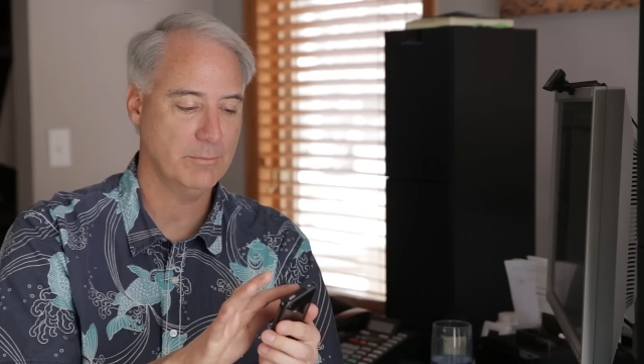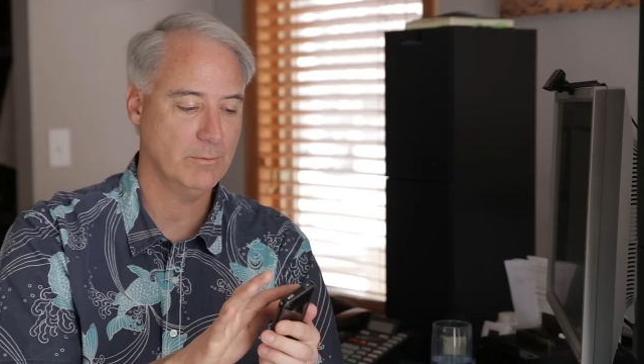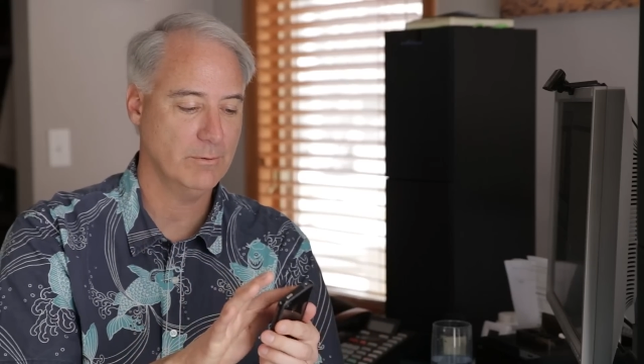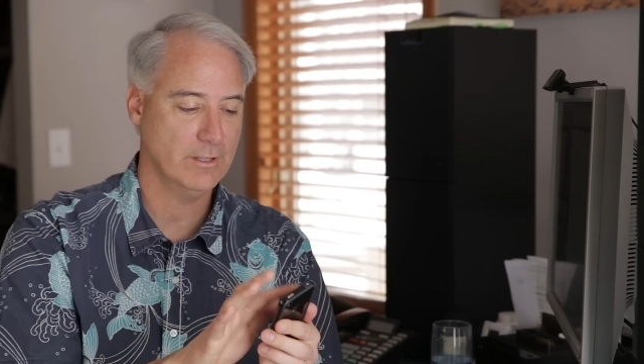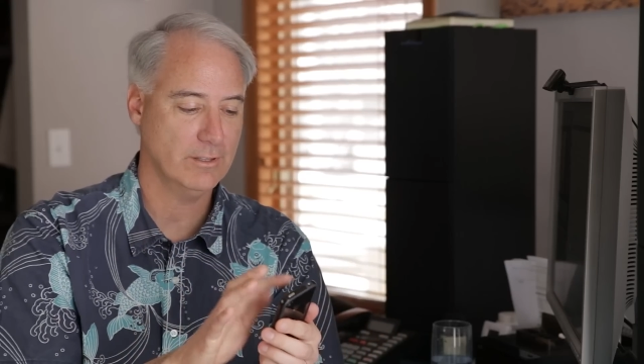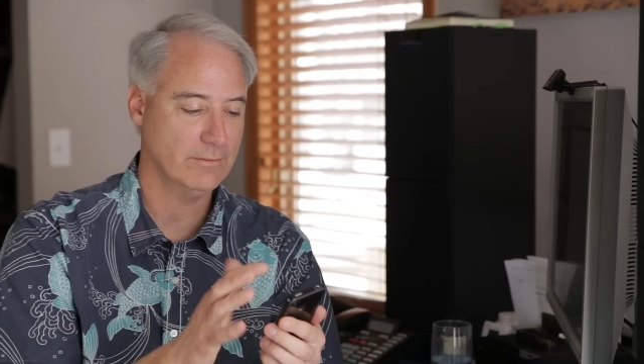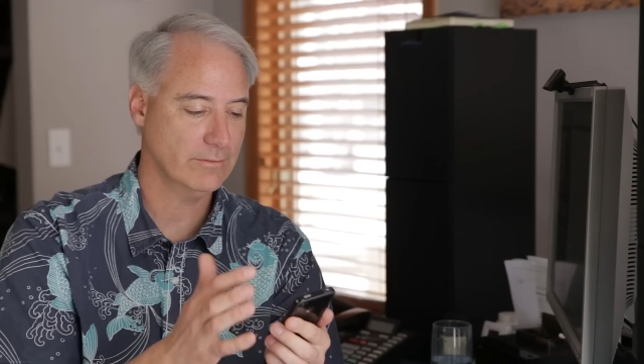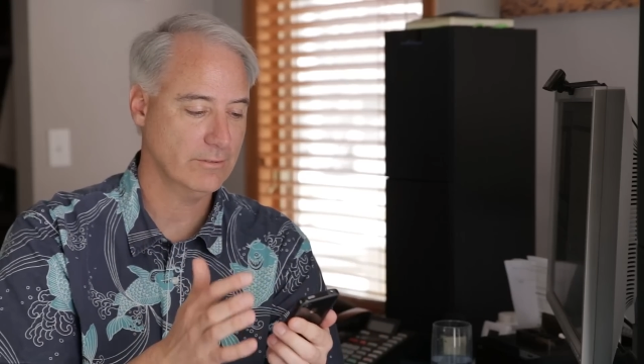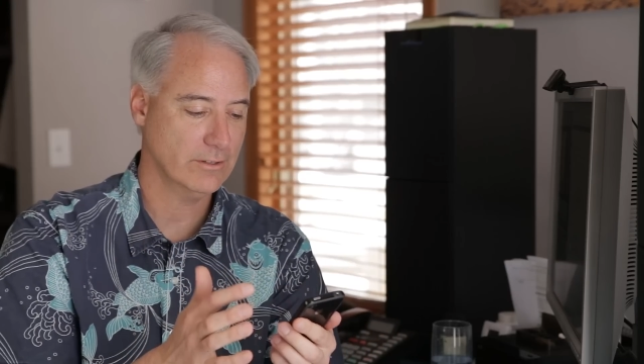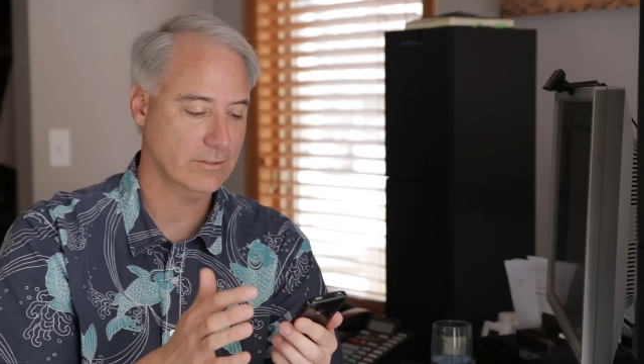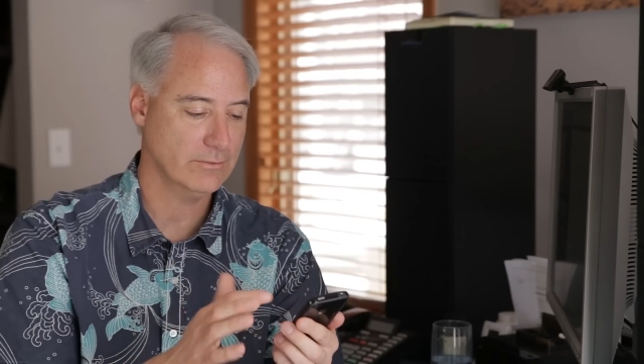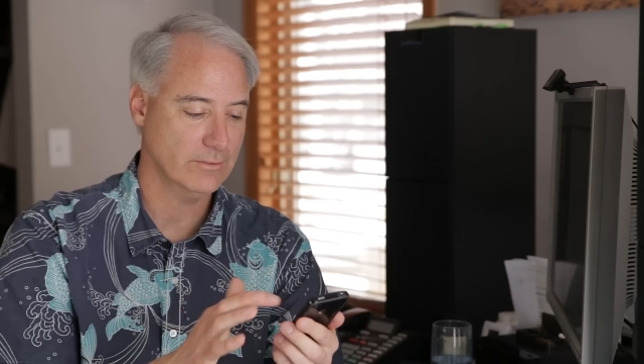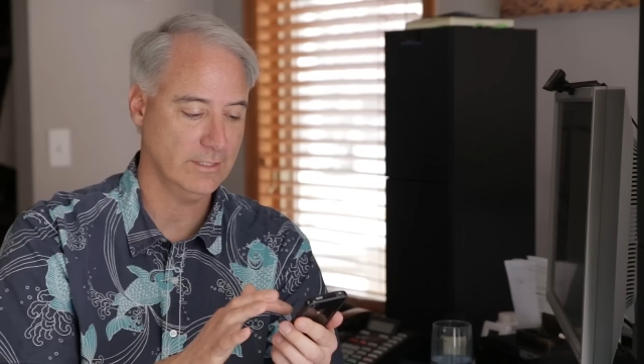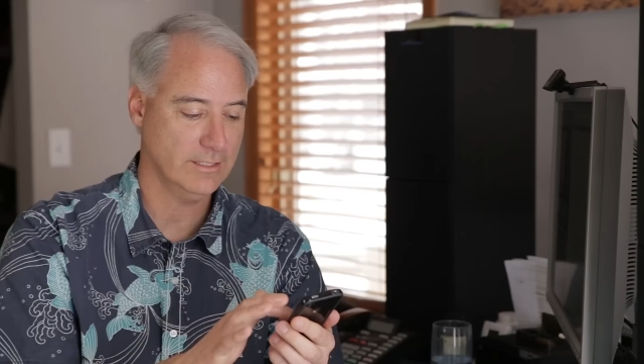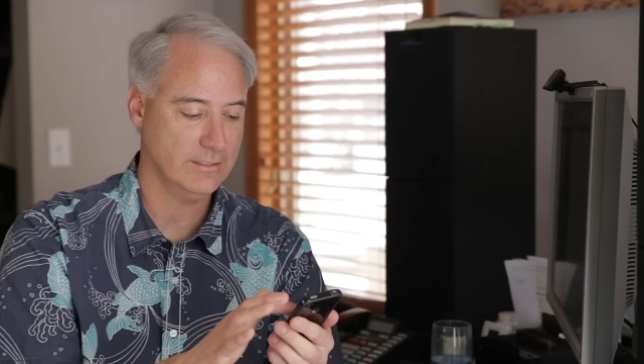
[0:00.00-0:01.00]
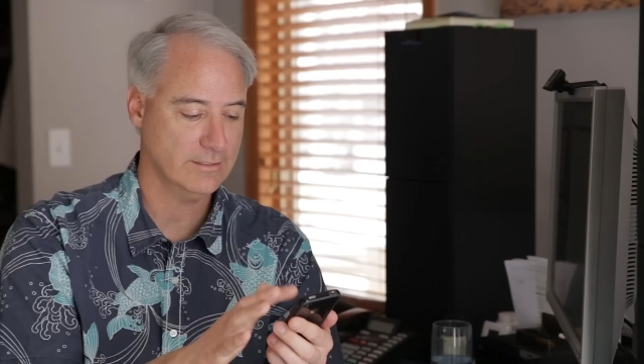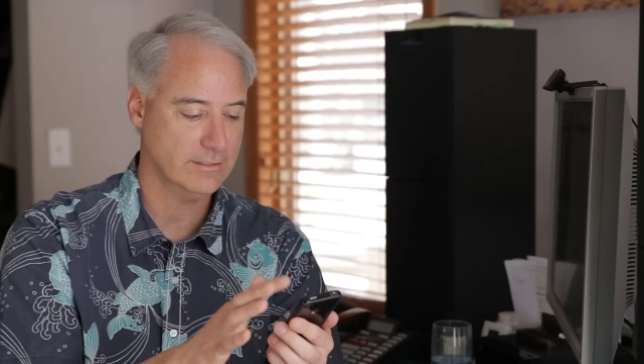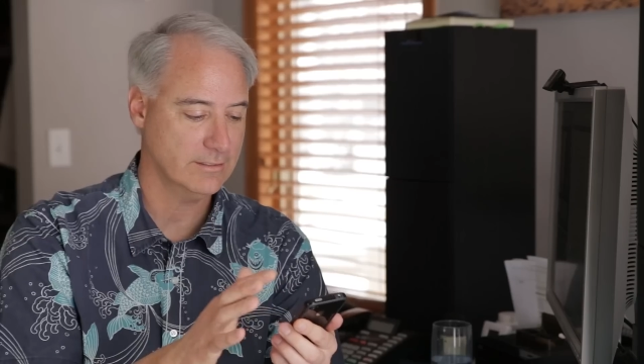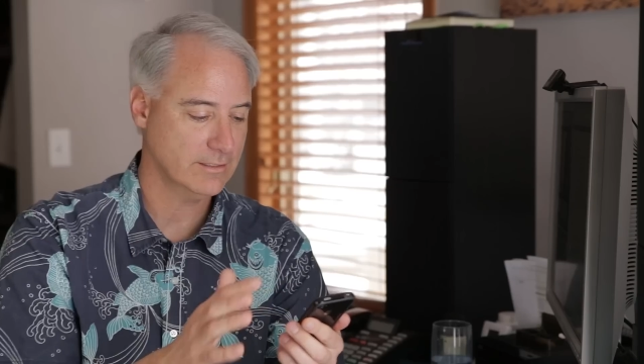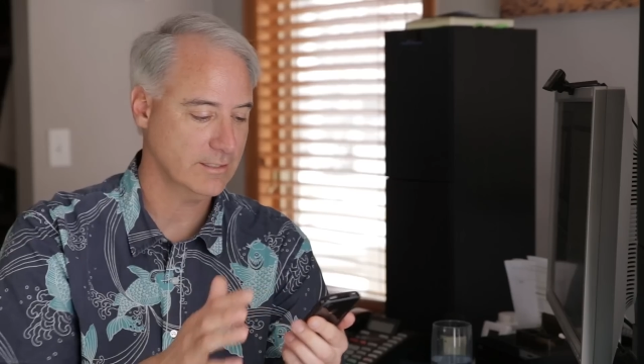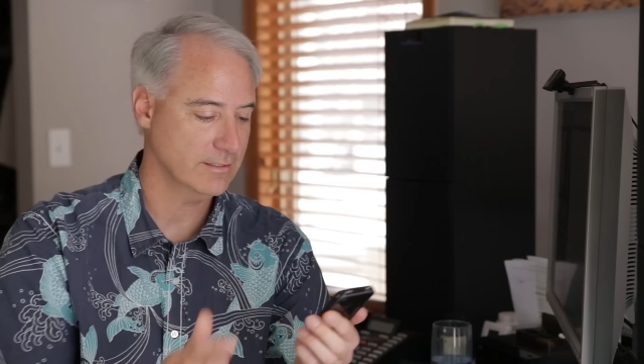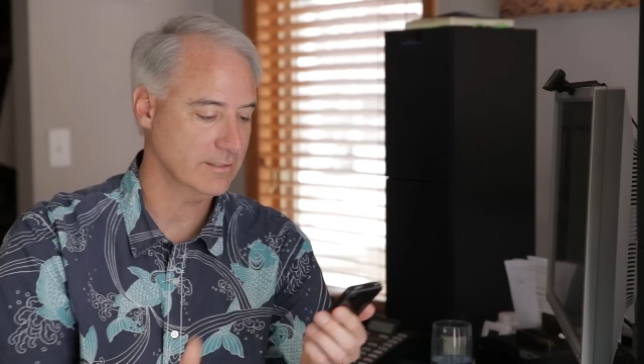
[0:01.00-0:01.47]
be one of their first
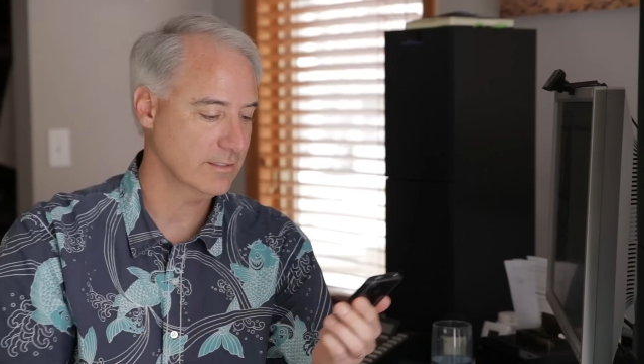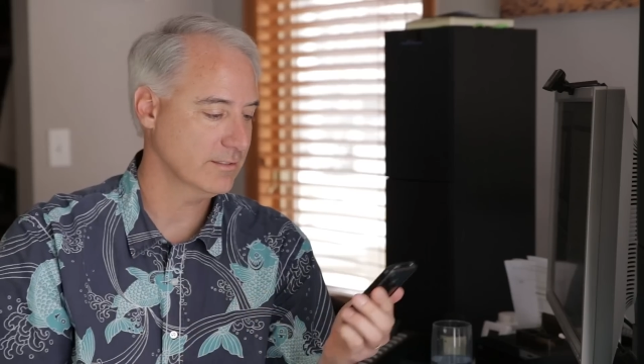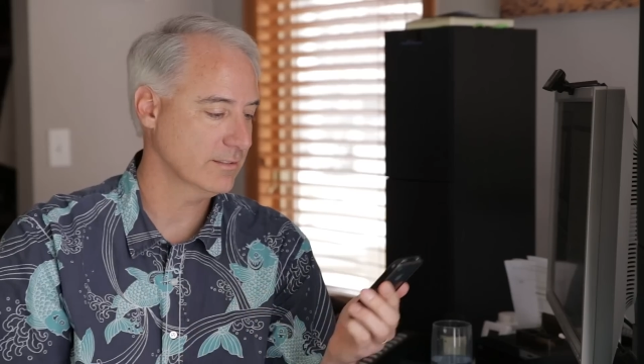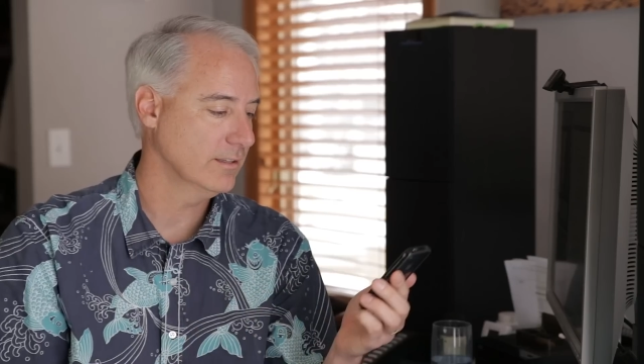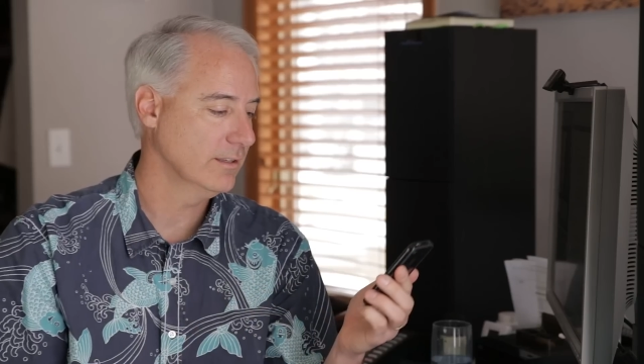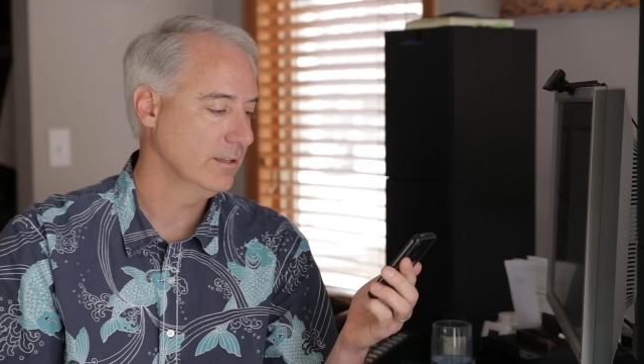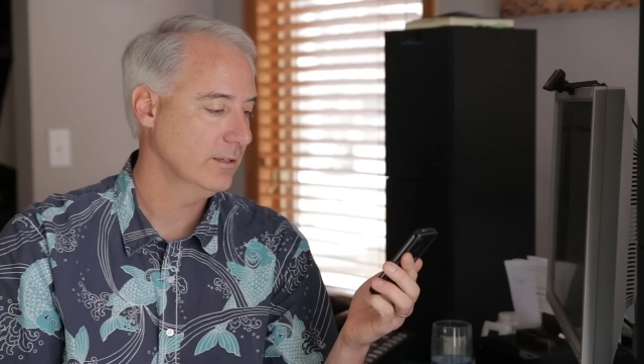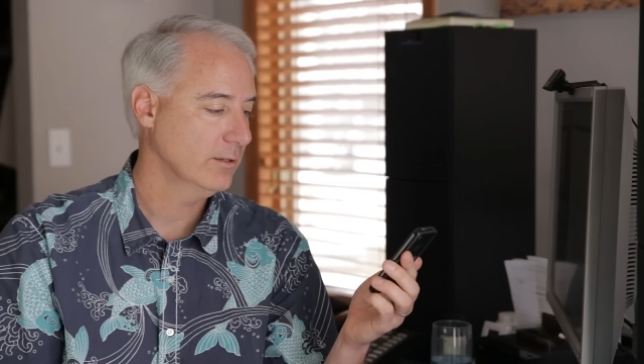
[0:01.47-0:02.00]
releases because it's